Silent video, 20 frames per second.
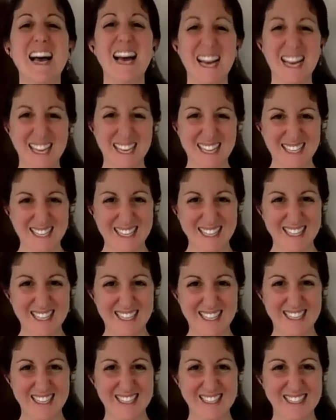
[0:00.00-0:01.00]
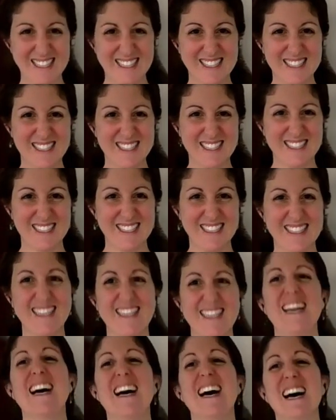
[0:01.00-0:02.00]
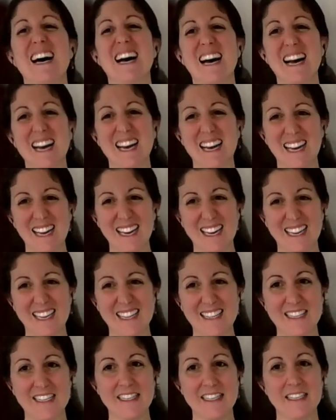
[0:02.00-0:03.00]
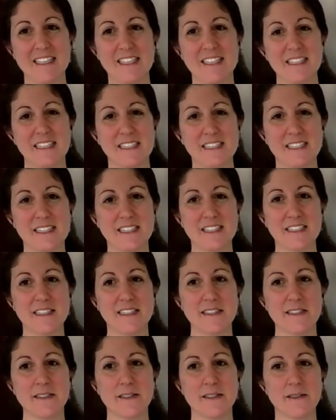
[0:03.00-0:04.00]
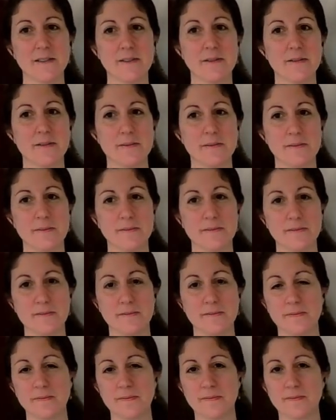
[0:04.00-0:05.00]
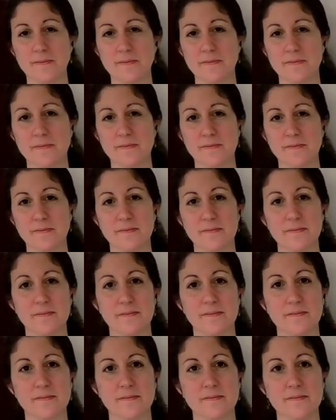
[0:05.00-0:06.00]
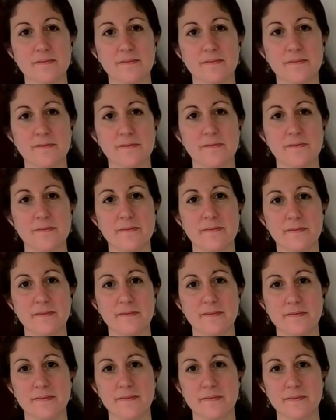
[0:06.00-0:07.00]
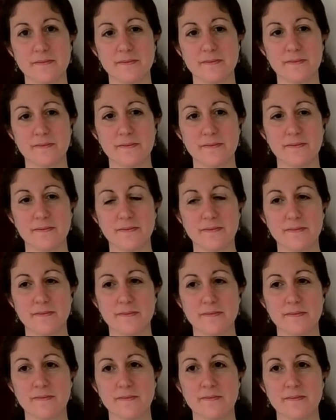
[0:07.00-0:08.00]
This person isn't speaking.